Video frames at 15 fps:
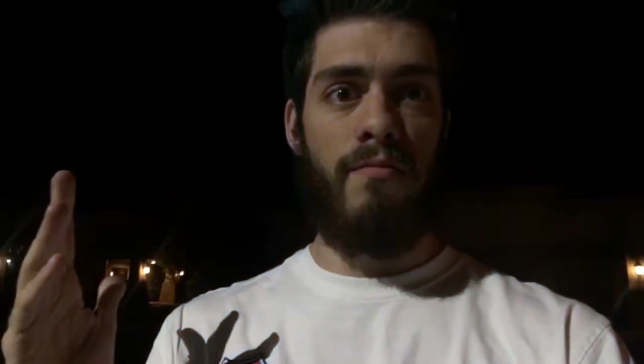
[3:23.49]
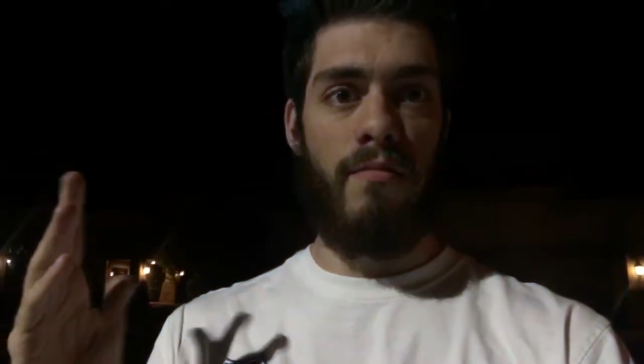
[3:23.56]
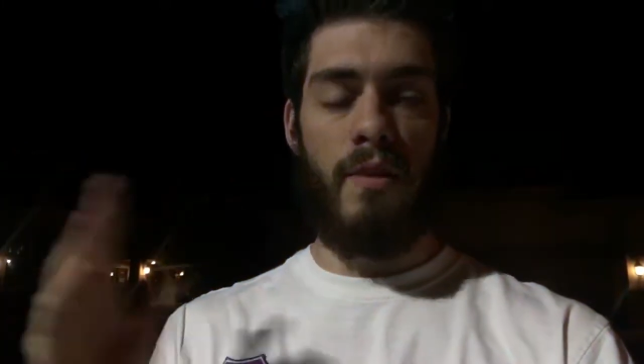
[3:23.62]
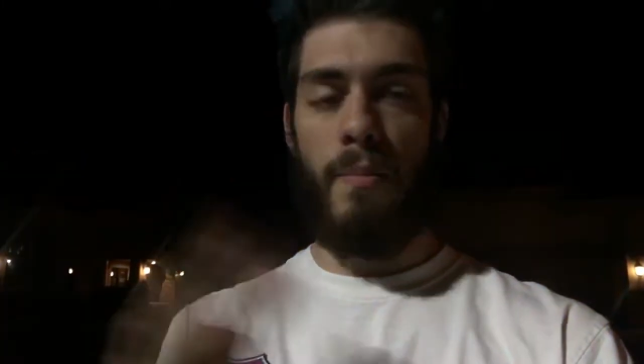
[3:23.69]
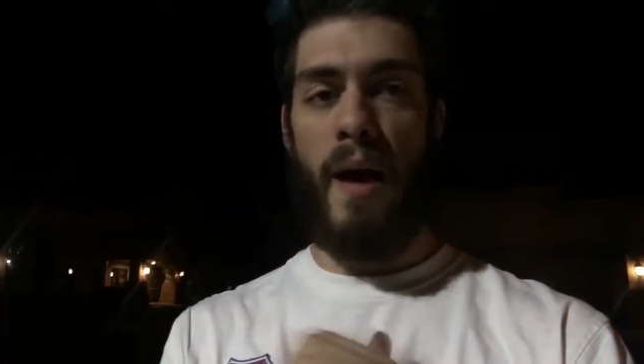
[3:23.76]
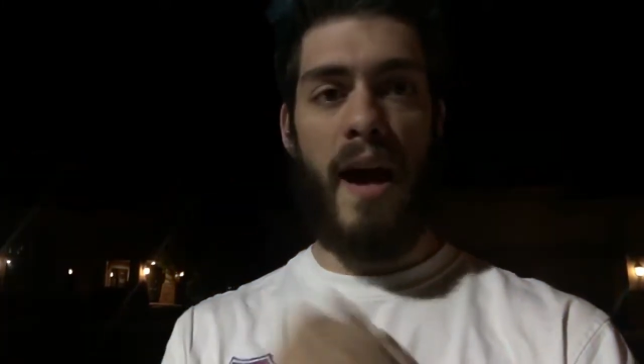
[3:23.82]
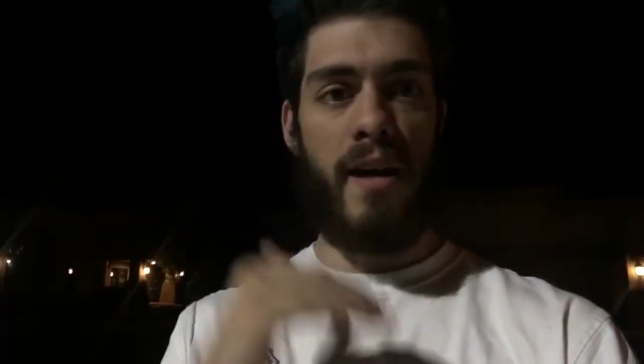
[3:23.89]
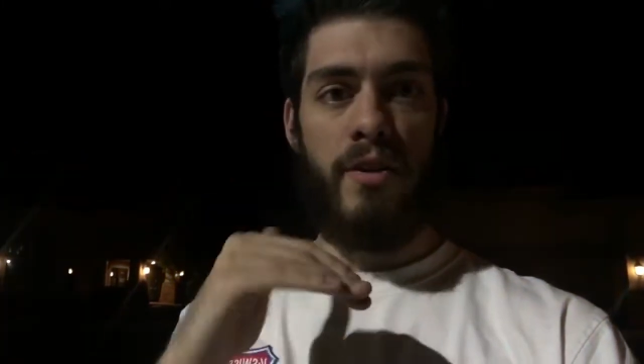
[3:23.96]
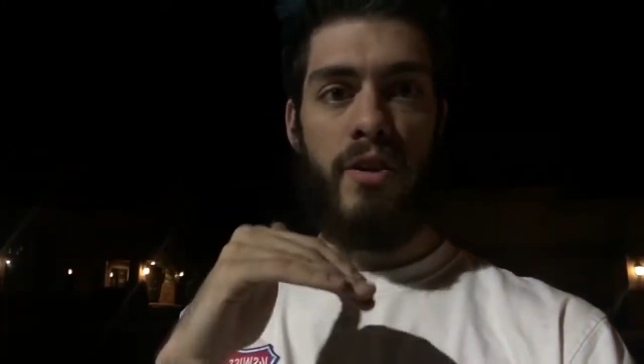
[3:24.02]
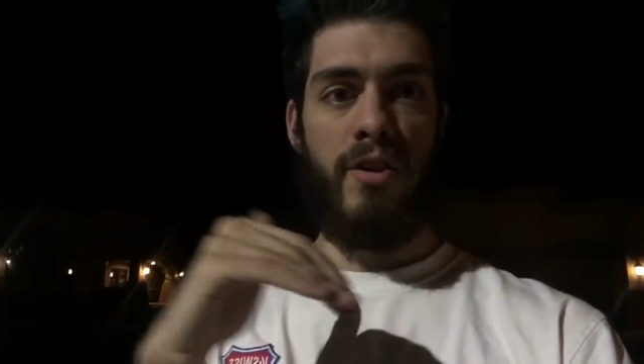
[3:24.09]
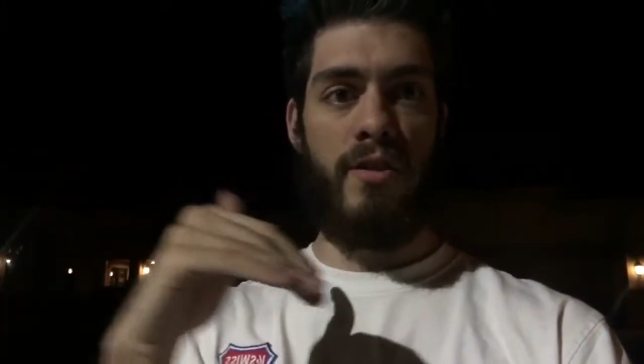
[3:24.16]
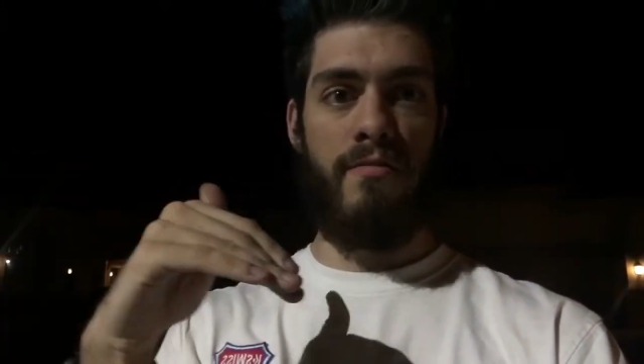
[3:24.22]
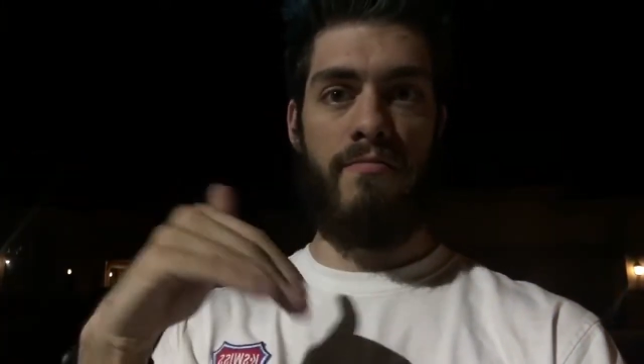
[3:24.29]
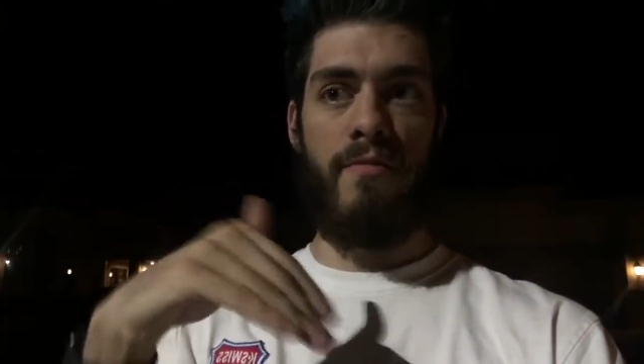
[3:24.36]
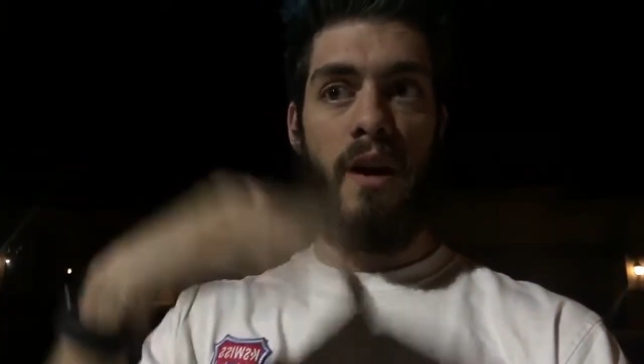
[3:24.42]
The back
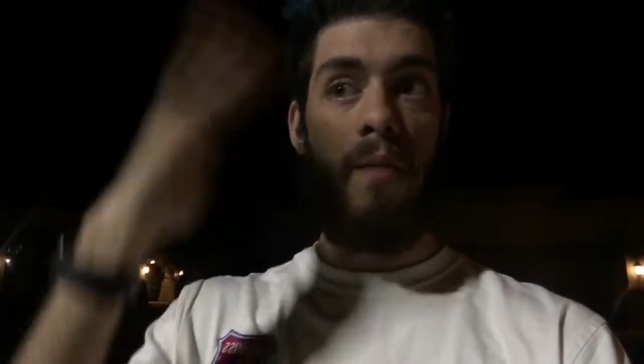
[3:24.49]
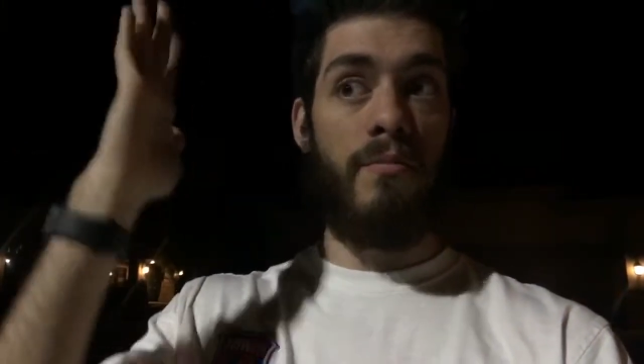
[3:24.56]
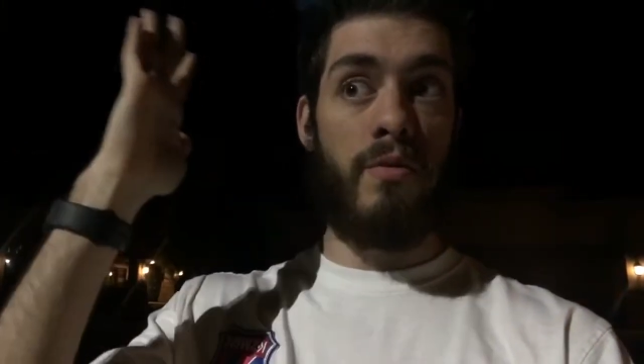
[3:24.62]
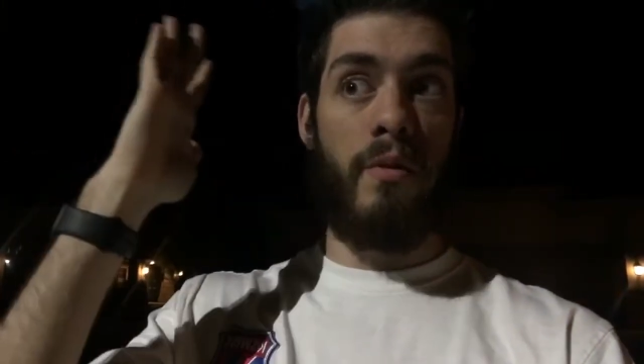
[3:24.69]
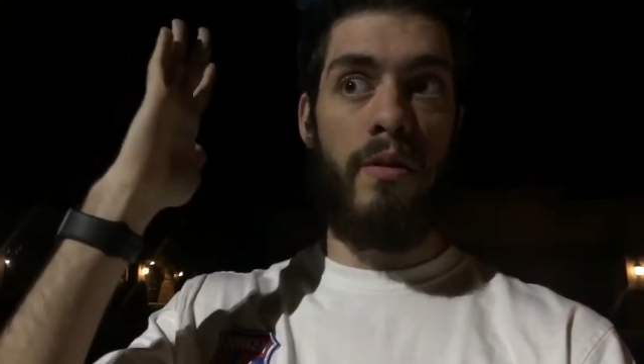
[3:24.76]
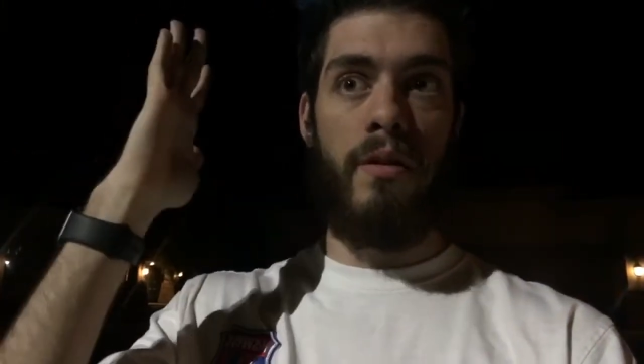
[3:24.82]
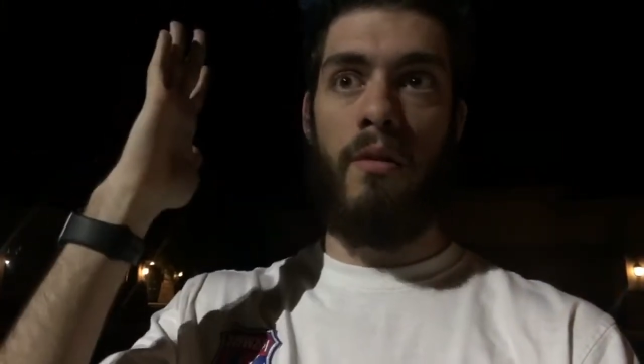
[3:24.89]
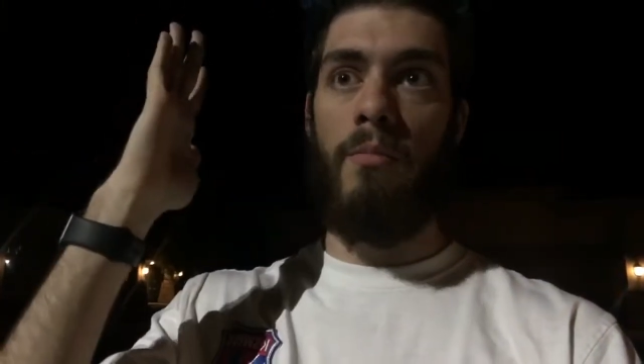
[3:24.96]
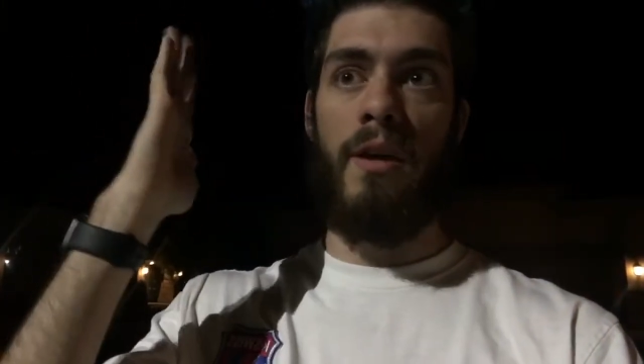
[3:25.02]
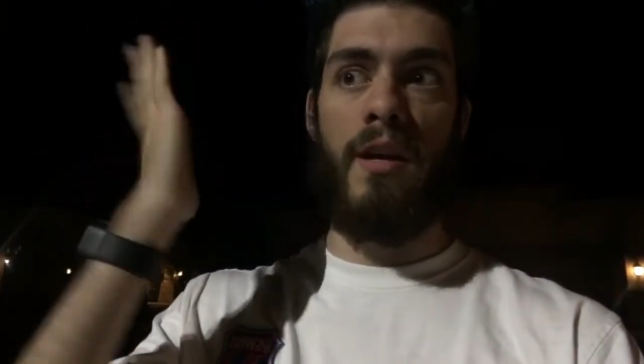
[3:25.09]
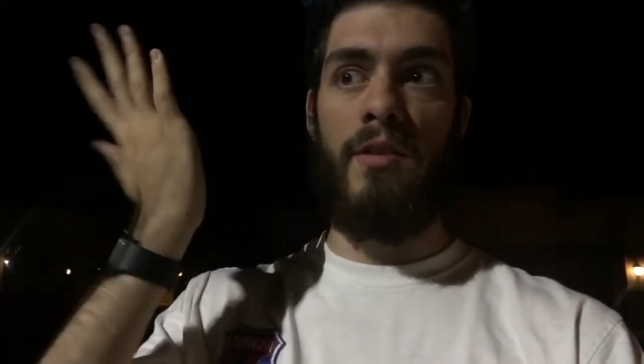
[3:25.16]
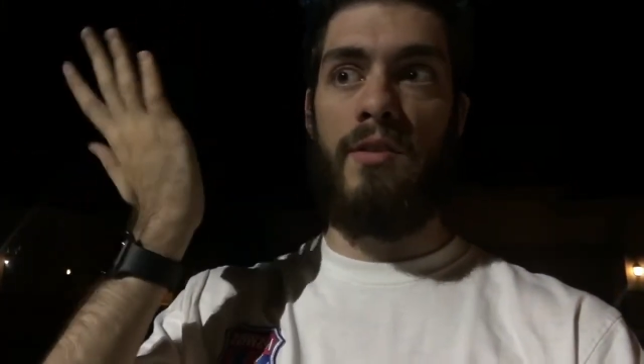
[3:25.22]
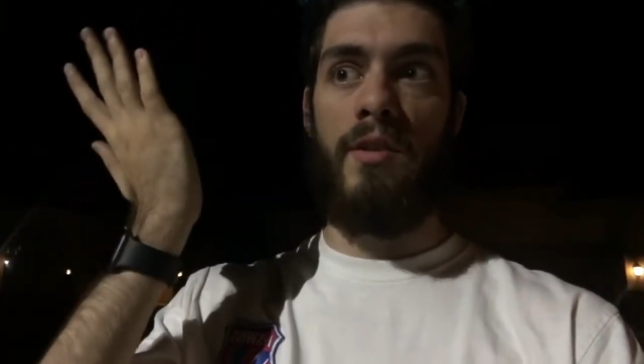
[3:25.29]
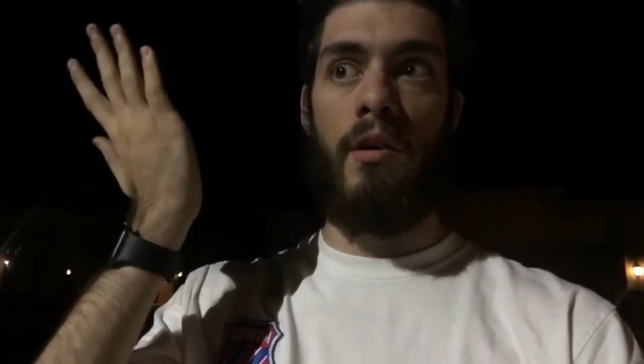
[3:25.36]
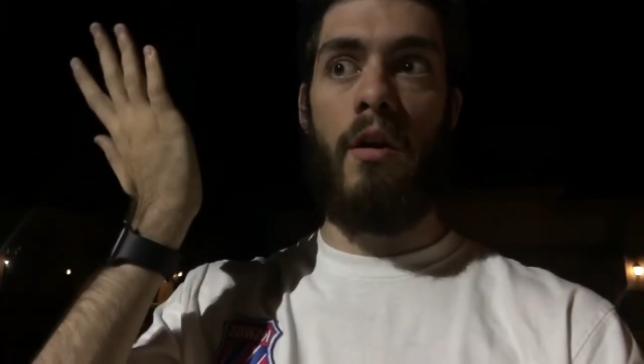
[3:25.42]
just comes with you
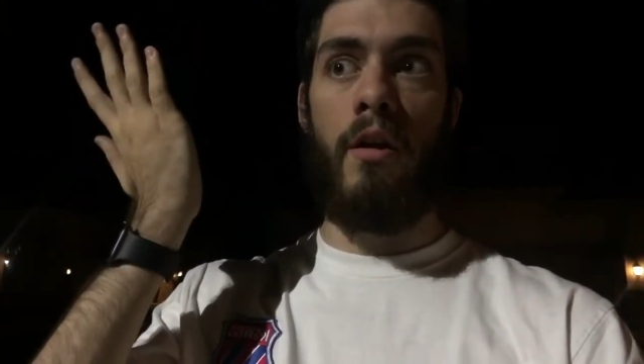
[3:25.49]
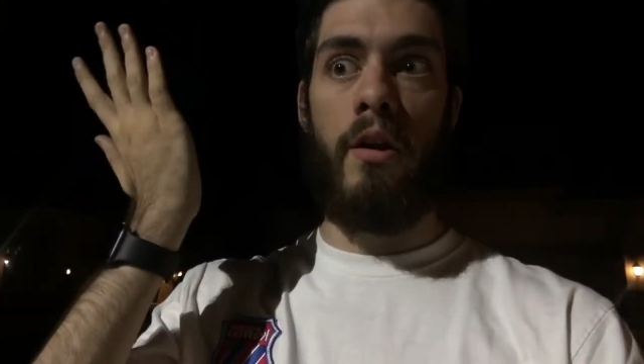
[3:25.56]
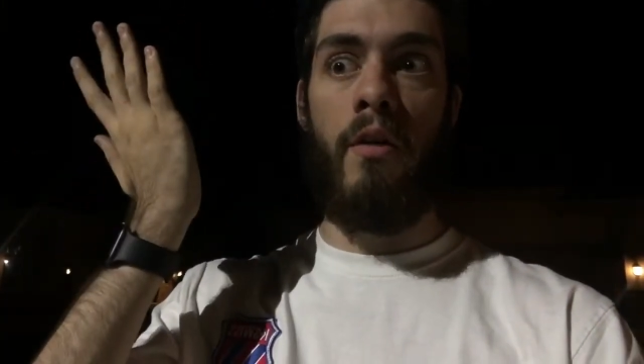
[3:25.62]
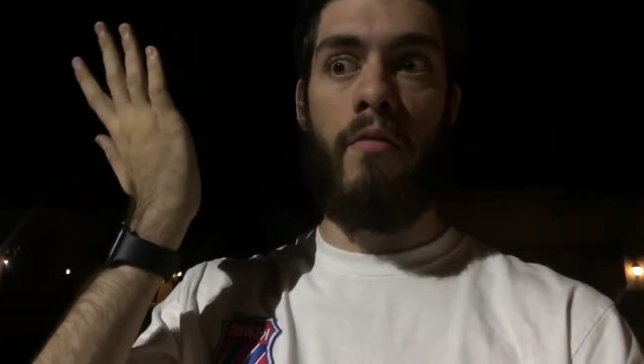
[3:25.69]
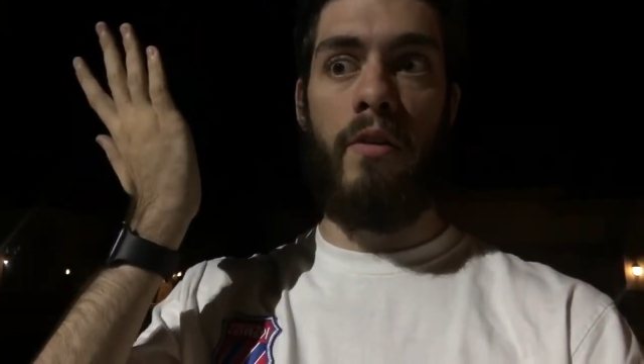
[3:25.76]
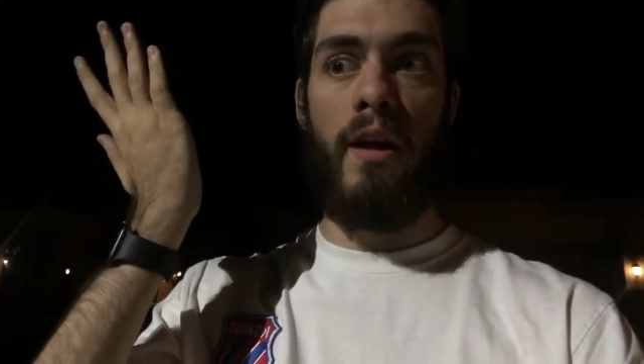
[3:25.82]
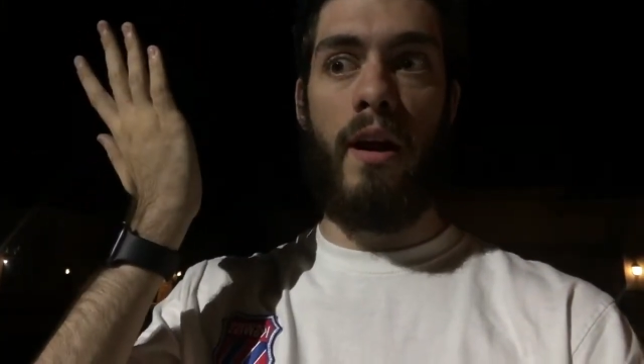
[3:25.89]
because you're already over